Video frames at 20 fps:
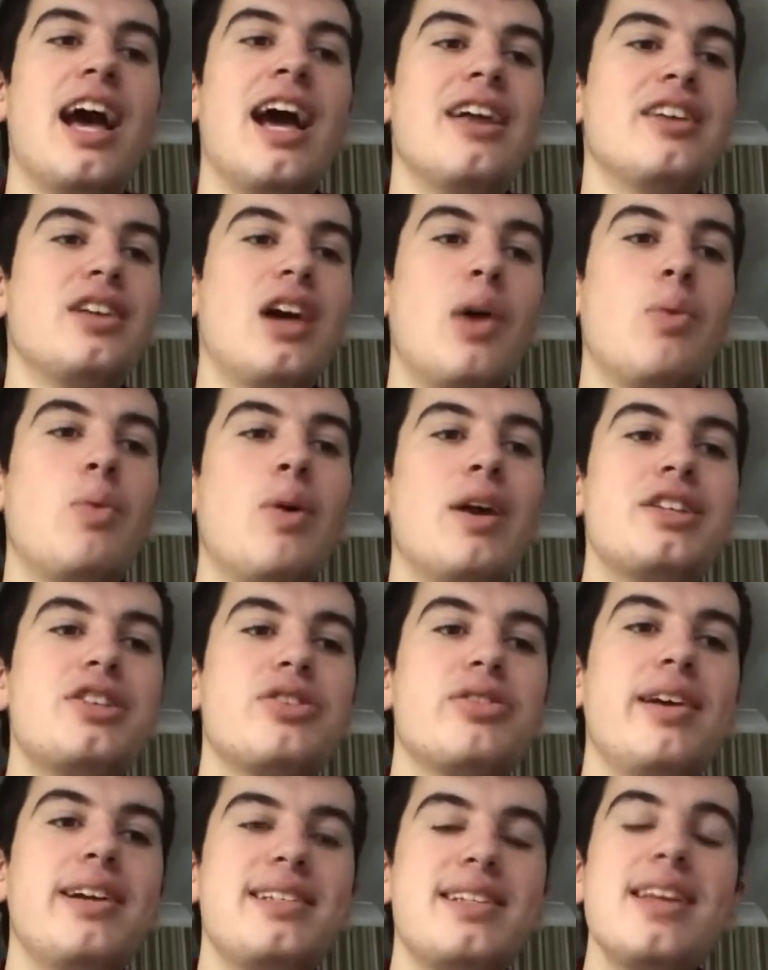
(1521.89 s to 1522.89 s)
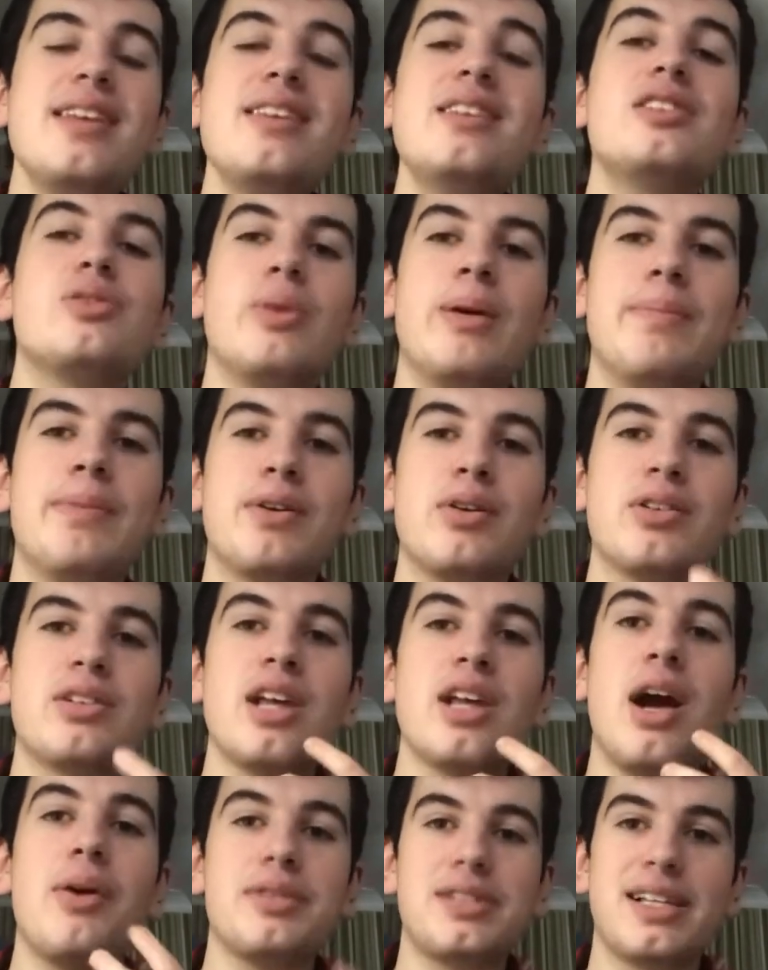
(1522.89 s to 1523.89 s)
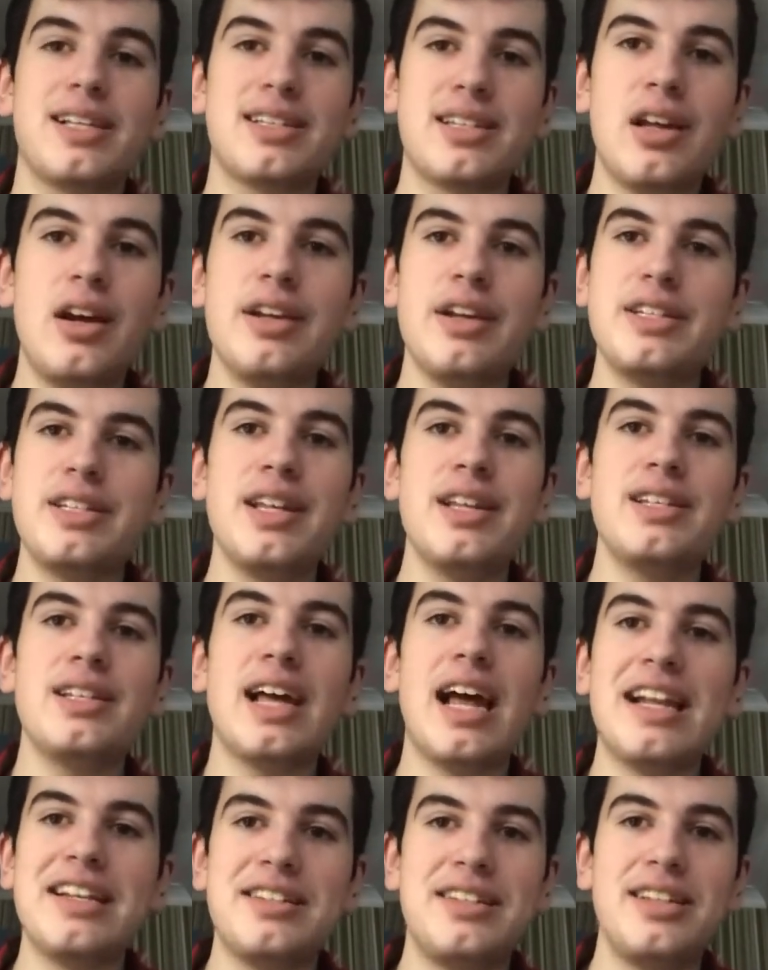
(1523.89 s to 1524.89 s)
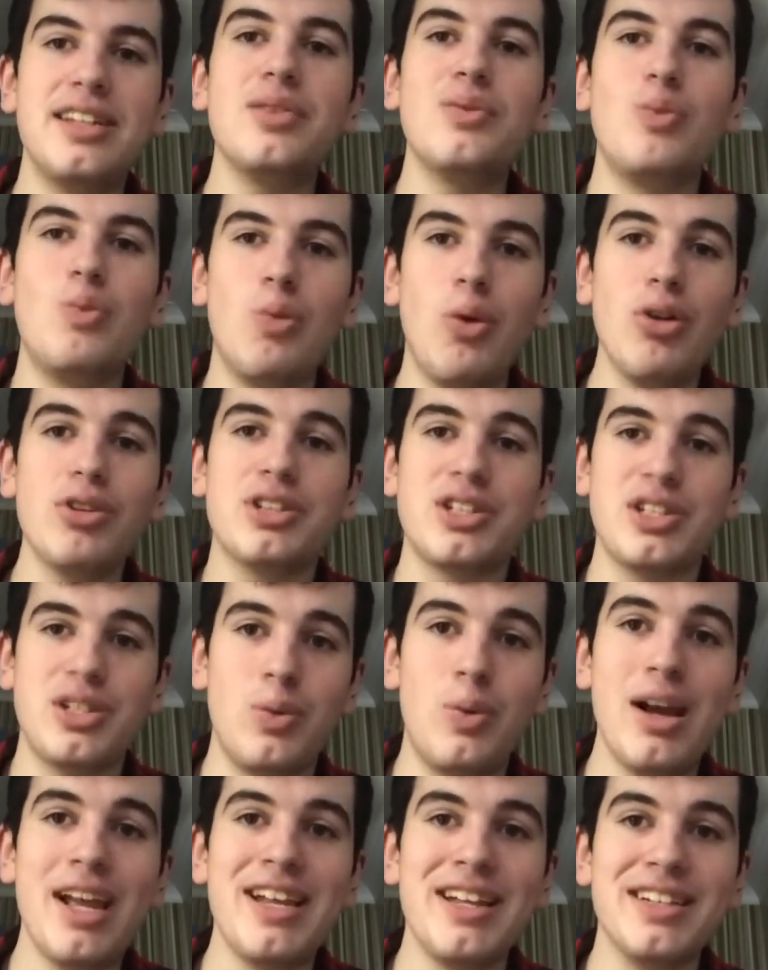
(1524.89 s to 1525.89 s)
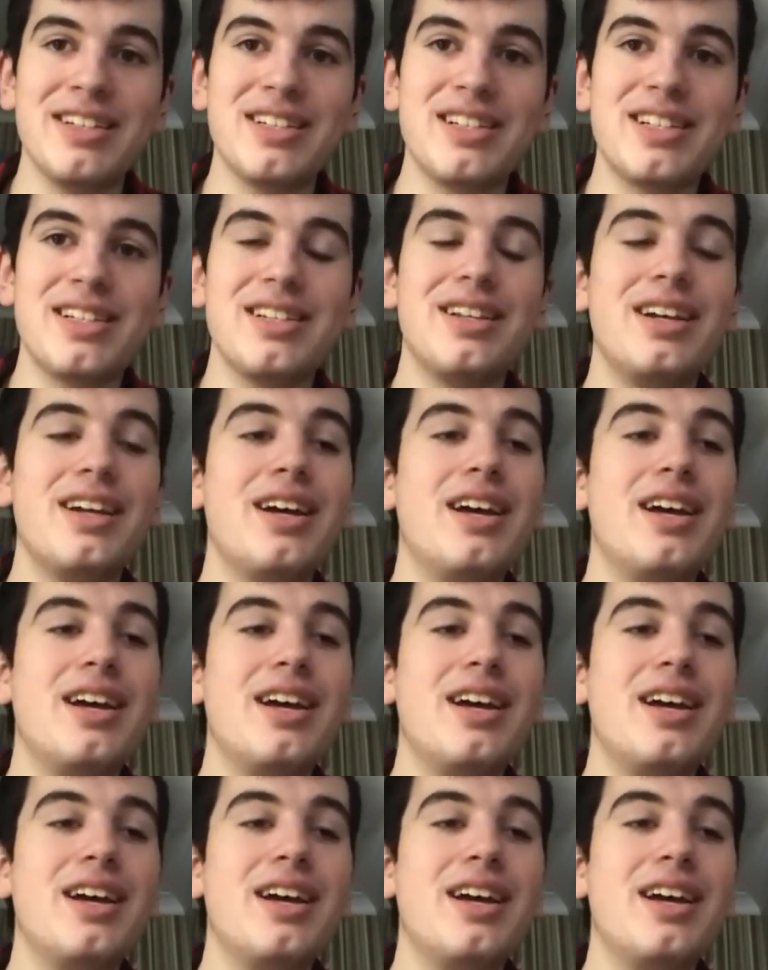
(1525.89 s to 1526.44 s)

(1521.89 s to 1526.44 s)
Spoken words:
And I went straight into it because I was excited and didn't want to wait.